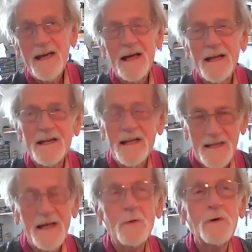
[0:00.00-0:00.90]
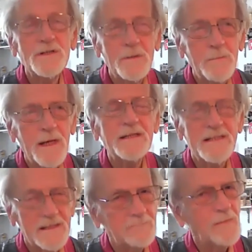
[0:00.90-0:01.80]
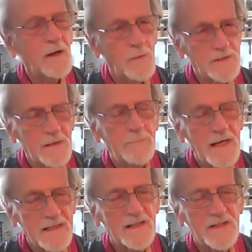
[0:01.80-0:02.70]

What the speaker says: And it was amazing. It was amazing.